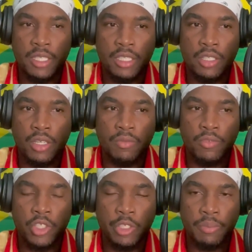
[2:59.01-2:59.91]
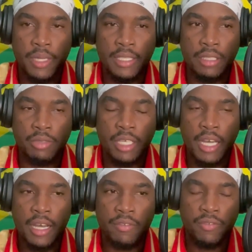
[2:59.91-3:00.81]
so the players can
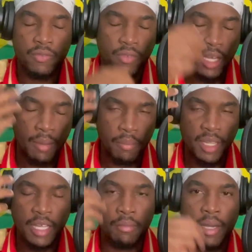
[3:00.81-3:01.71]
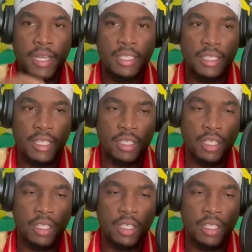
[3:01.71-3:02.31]
have a better mindset,